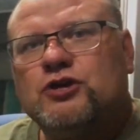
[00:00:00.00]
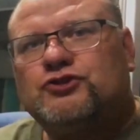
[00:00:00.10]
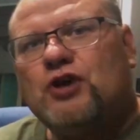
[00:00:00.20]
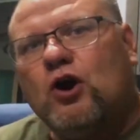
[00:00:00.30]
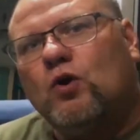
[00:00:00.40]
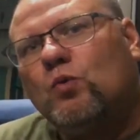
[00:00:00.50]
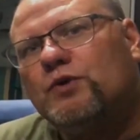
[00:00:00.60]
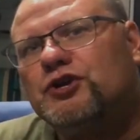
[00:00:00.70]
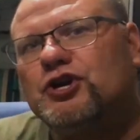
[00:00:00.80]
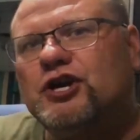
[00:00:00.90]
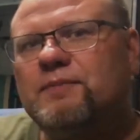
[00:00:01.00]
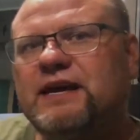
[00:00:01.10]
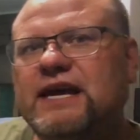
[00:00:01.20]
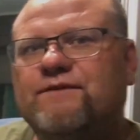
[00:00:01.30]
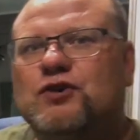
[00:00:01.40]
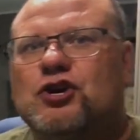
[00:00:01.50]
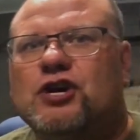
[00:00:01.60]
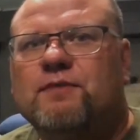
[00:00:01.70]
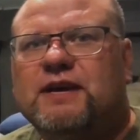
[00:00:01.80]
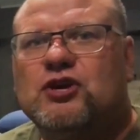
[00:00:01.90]
So when you're going to be, if you're
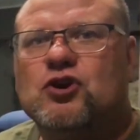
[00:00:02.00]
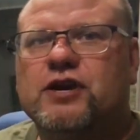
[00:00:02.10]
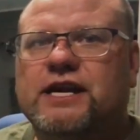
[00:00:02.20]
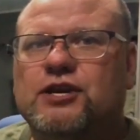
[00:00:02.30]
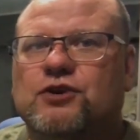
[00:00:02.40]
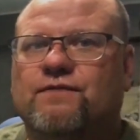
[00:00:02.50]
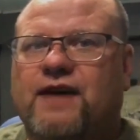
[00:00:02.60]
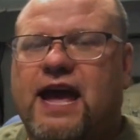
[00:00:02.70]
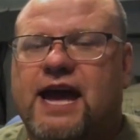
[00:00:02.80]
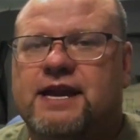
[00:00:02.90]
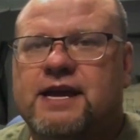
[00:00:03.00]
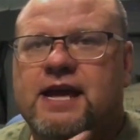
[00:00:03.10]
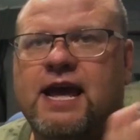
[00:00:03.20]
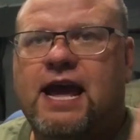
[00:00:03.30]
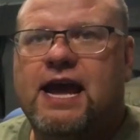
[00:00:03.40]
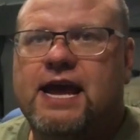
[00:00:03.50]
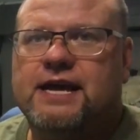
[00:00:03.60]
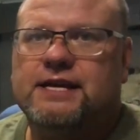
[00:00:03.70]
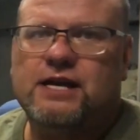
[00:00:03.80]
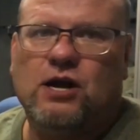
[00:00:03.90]
going to be cooking in your van,
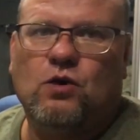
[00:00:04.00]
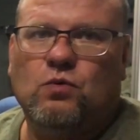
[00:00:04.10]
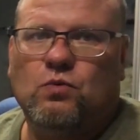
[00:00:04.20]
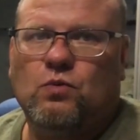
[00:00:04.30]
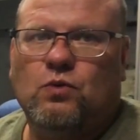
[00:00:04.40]
and you know,